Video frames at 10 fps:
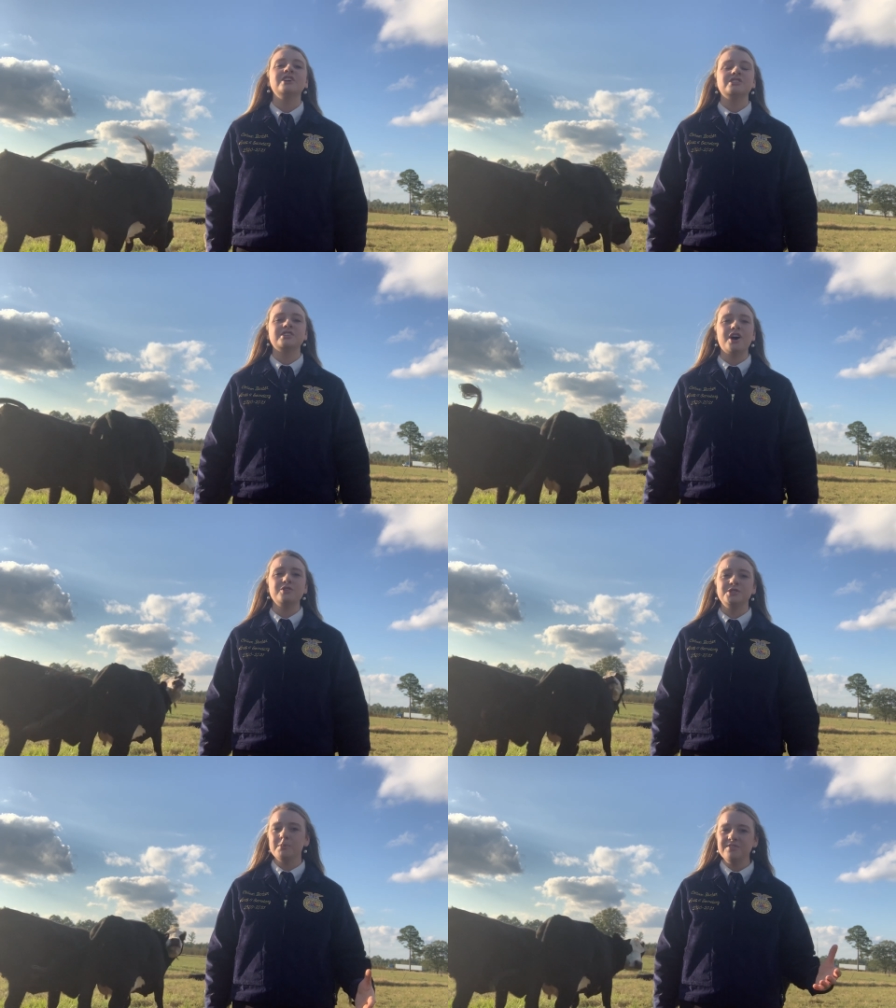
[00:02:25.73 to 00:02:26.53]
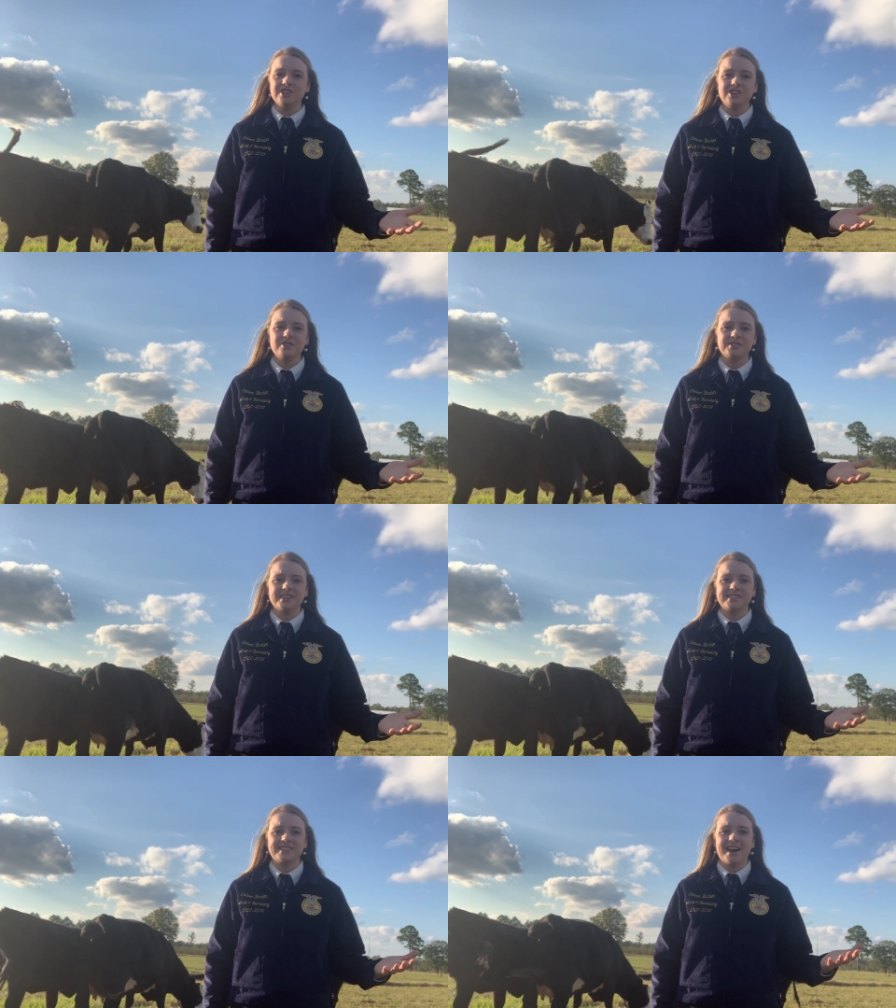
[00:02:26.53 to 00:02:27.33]
So some of the
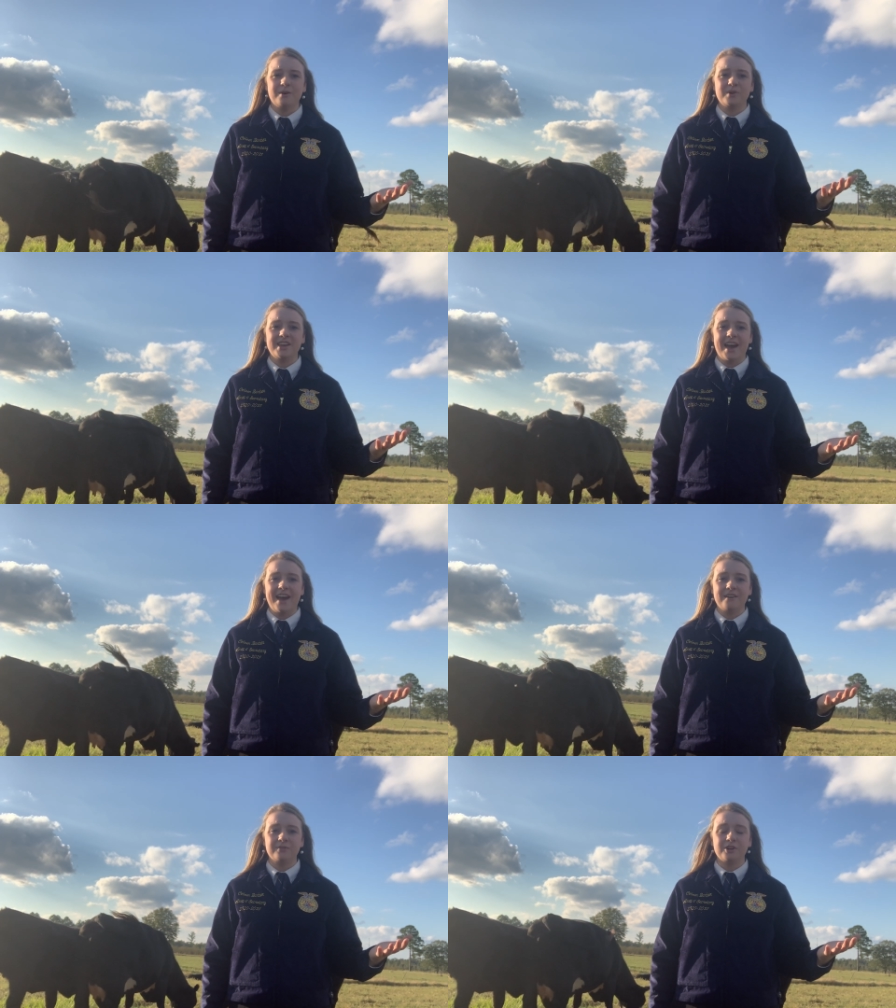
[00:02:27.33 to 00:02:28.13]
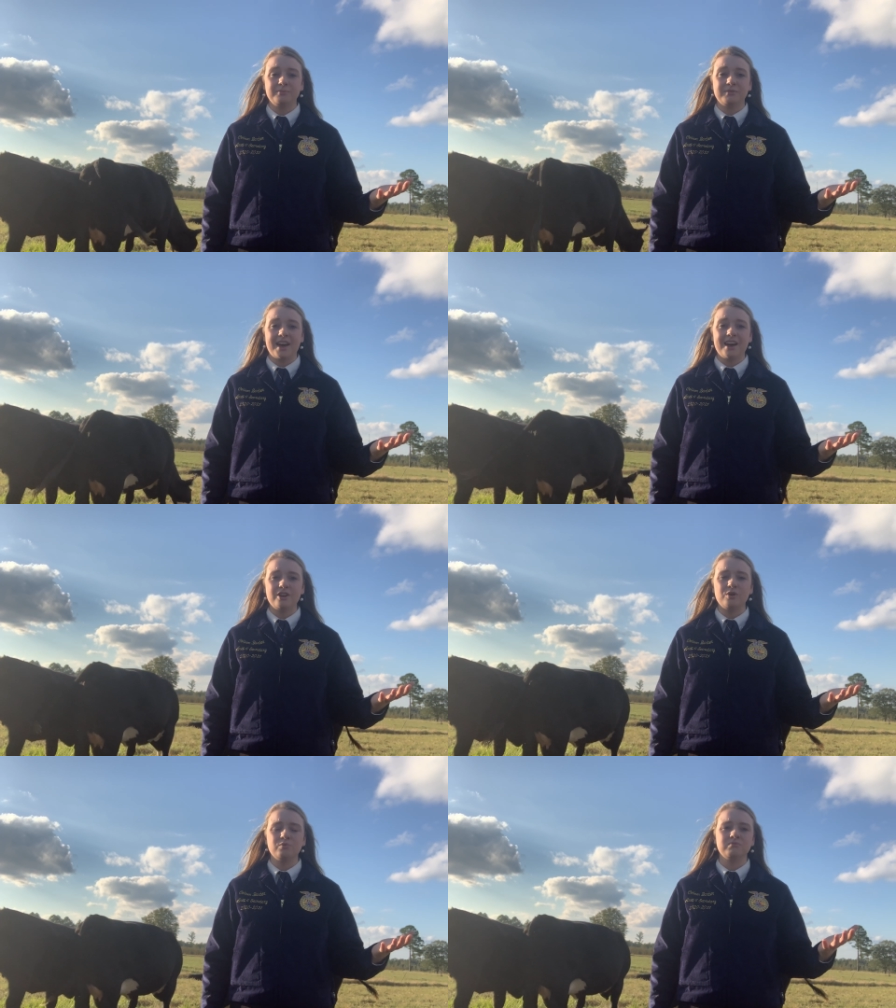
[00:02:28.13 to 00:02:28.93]
uses that we have from
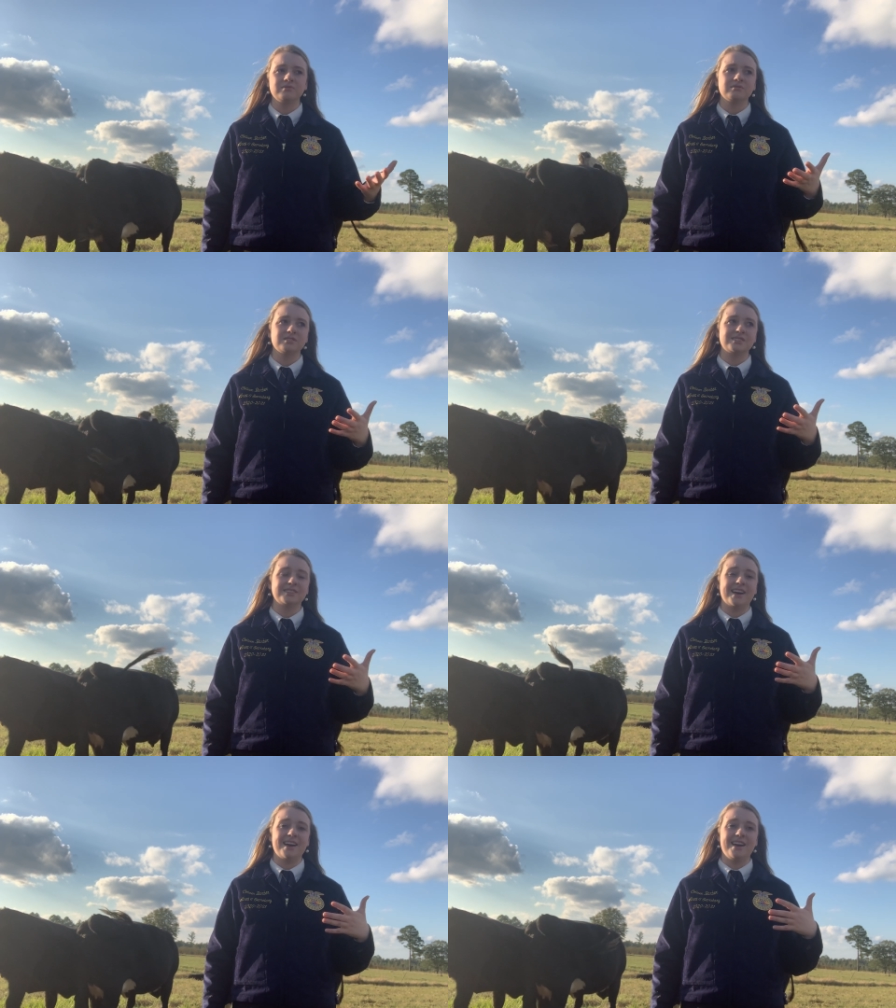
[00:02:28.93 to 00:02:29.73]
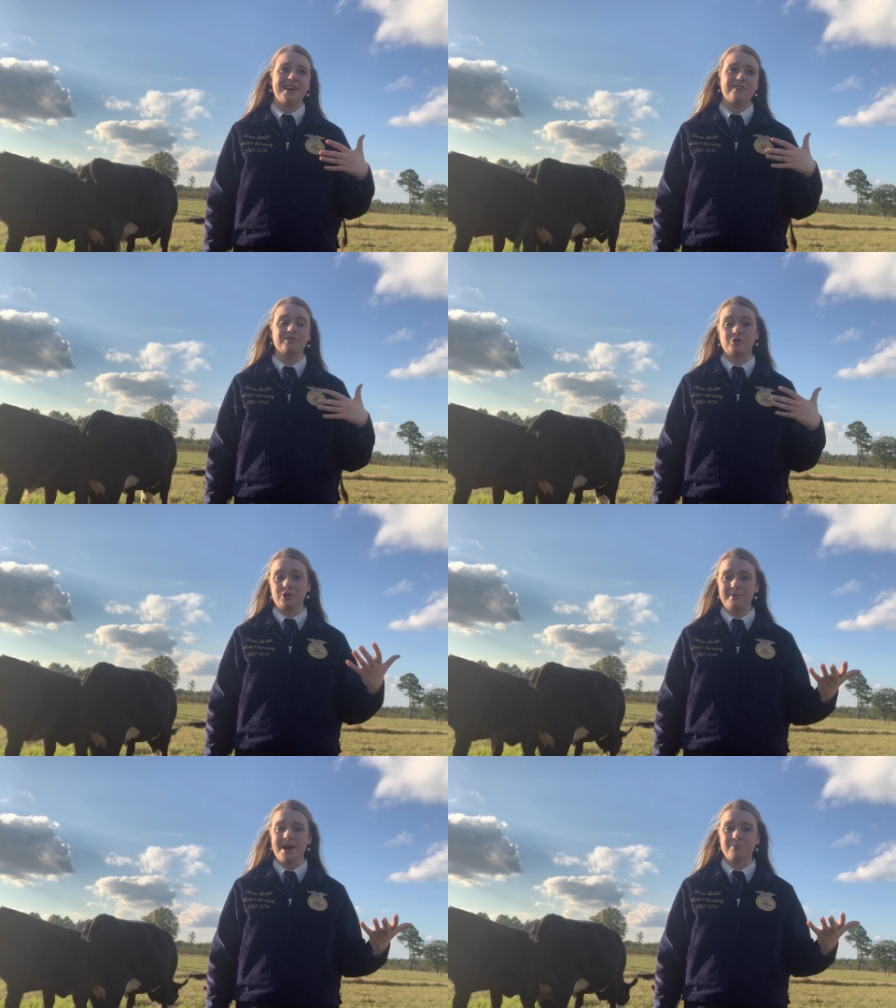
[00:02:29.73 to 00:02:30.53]
cattle, say, which are
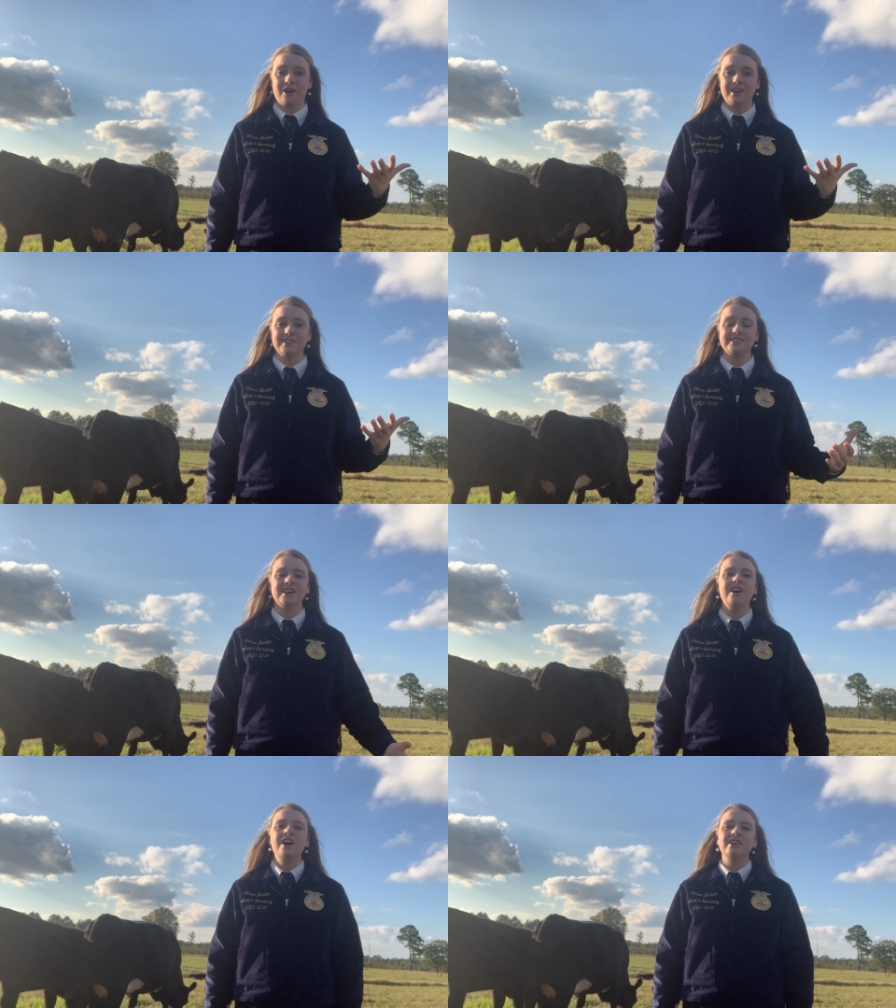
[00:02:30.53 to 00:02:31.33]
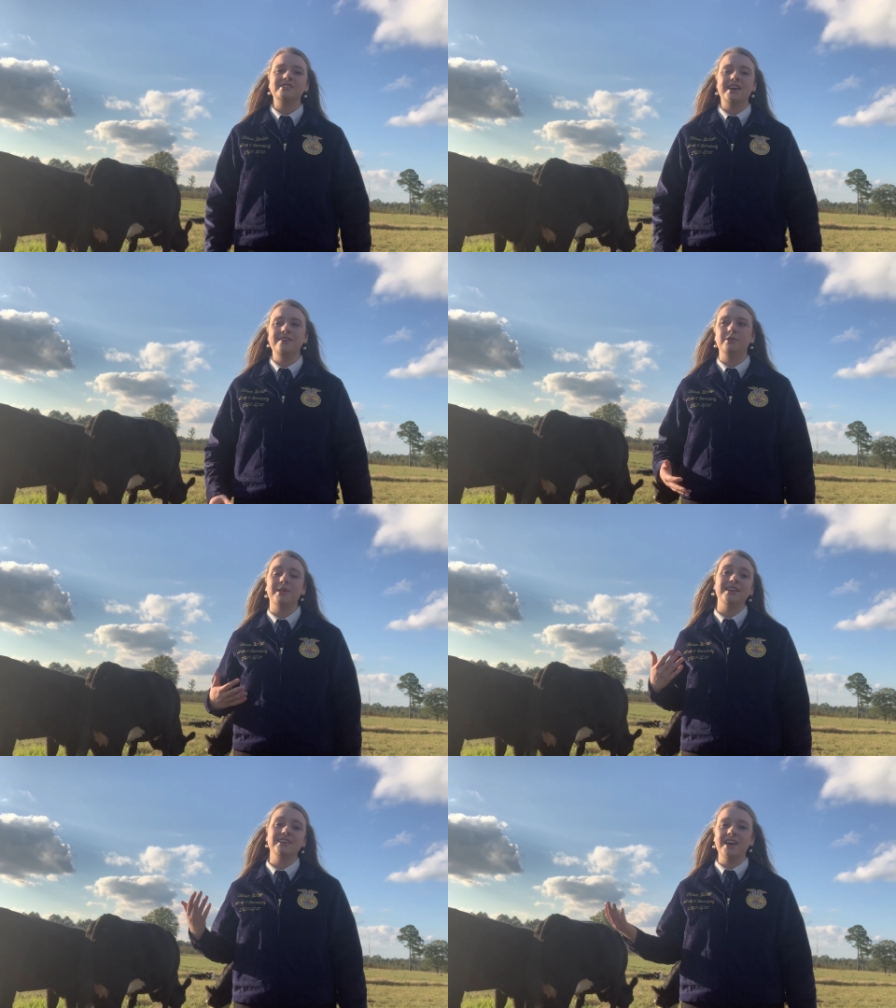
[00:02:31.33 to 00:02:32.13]
byproducts, say from
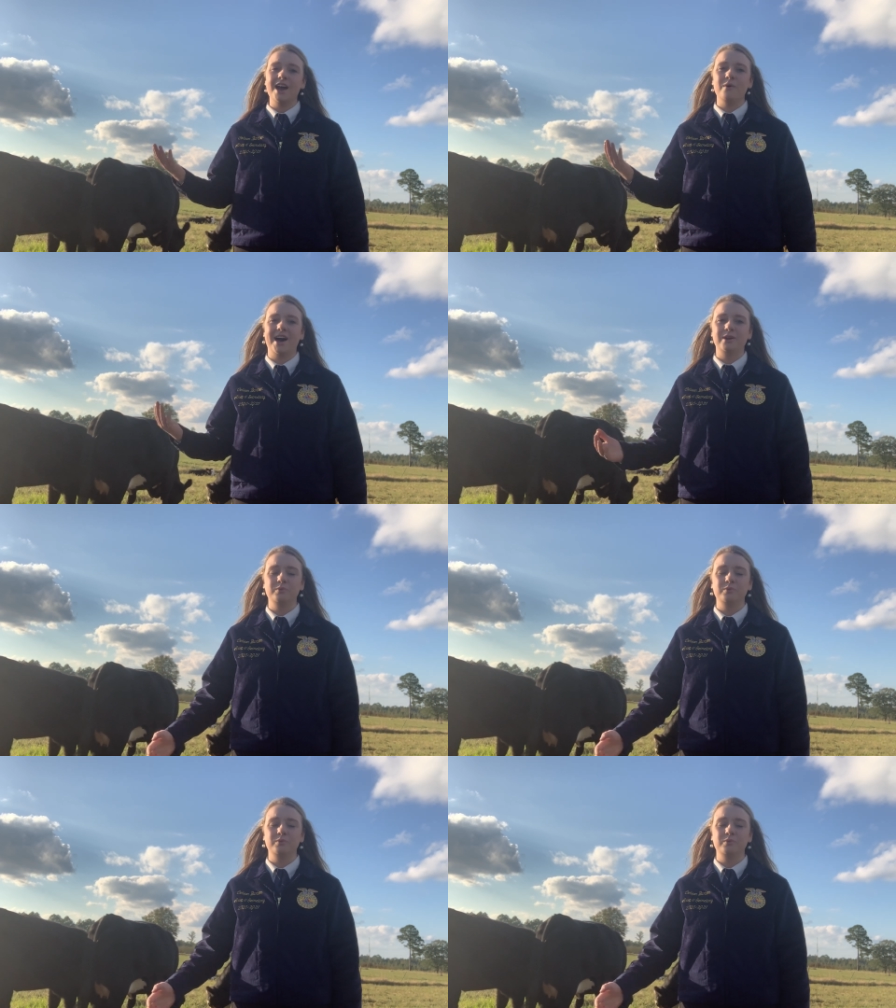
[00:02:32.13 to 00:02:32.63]
like the cowhide.